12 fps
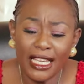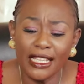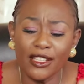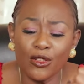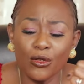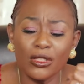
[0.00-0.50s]

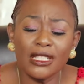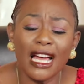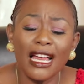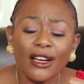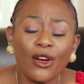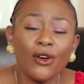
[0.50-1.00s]
it will
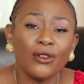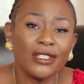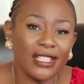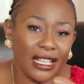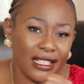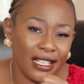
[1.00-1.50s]
turn
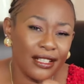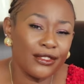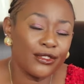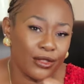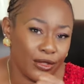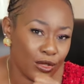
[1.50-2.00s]
God's
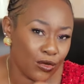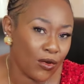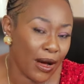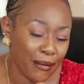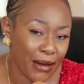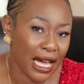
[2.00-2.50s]
attention
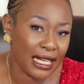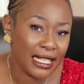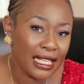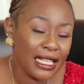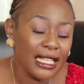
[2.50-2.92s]
to a man.